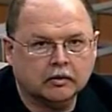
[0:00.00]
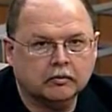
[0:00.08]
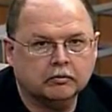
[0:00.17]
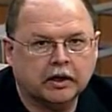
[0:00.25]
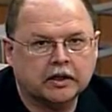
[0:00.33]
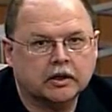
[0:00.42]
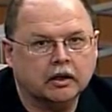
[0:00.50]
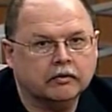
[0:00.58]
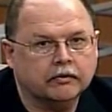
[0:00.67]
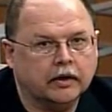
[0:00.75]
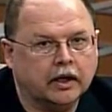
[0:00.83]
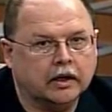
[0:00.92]
Myself
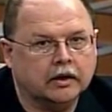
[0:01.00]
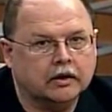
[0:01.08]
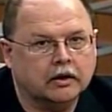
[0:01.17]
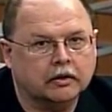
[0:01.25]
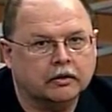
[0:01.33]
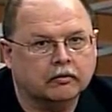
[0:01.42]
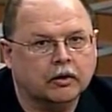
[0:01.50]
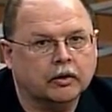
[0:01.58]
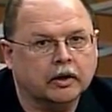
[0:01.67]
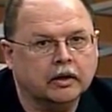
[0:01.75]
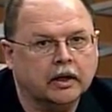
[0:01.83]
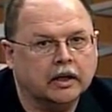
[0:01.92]
and Dr.
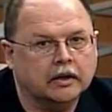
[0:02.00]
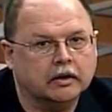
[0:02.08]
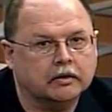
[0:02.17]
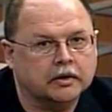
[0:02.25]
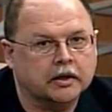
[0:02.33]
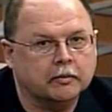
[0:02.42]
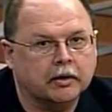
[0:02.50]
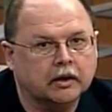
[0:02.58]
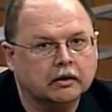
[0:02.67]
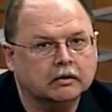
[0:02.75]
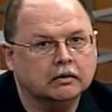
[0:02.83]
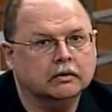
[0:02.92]
Rogan and Dr. Sabat.
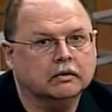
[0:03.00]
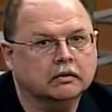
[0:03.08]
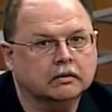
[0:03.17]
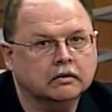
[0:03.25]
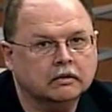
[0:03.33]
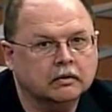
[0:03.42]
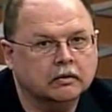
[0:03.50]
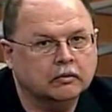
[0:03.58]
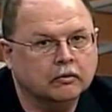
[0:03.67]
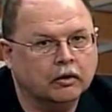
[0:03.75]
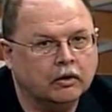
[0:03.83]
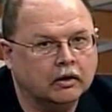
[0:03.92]

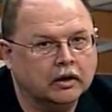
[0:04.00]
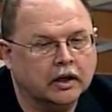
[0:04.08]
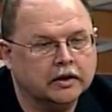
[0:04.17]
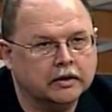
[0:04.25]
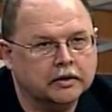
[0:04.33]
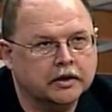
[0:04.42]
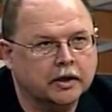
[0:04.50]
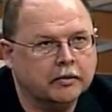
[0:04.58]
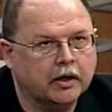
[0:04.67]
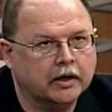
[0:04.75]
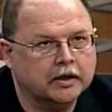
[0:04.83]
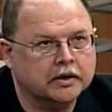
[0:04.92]
We're all, Dr.
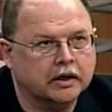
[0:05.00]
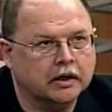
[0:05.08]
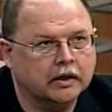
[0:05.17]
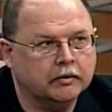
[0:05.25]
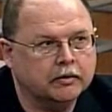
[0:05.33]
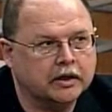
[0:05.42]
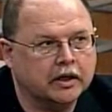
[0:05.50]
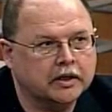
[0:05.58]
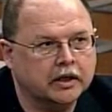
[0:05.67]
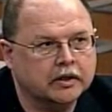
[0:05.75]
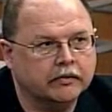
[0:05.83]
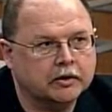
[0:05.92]
Sabat was an
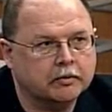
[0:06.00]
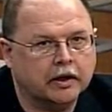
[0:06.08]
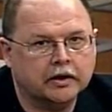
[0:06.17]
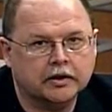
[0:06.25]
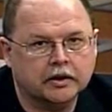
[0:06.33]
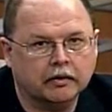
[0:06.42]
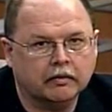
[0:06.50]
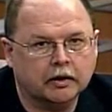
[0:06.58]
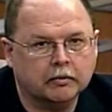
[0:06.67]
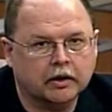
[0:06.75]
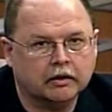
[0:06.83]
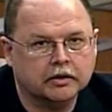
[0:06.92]
intensivist practicing at Redding
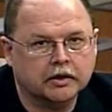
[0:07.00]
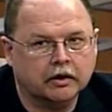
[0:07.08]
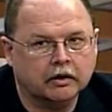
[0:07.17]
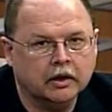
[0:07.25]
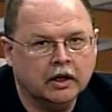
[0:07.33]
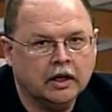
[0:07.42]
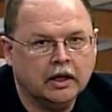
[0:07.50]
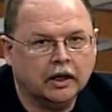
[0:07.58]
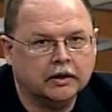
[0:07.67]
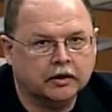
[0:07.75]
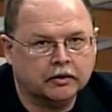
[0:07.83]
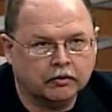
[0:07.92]
Medical Center,
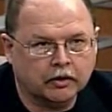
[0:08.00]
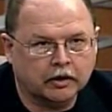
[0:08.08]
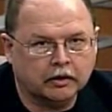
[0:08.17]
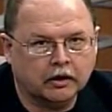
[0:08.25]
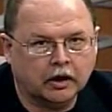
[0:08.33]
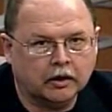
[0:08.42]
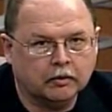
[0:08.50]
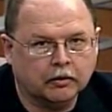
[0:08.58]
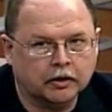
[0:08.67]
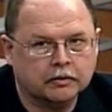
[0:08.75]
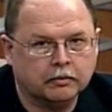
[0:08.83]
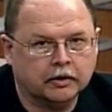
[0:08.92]
and Dr. Rogan
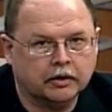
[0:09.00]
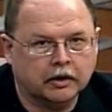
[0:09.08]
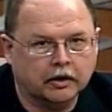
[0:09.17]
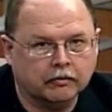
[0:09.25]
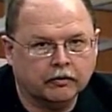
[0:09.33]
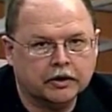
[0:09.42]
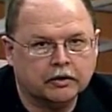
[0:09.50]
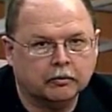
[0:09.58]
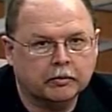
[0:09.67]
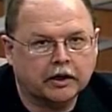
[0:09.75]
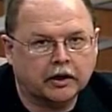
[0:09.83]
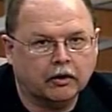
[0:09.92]
works with the regional
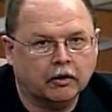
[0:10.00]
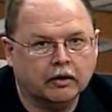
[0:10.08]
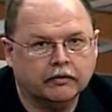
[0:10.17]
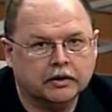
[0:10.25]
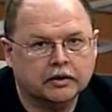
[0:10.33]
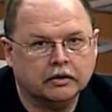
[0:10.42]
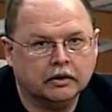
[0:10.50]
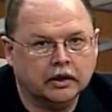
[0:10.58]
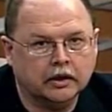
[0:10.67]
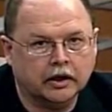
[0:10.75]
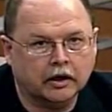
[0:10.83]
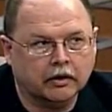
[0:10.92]
Medicare office
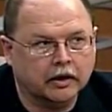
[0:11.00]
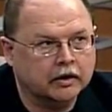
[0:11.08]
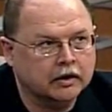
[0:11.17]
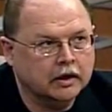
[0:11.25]
in the area.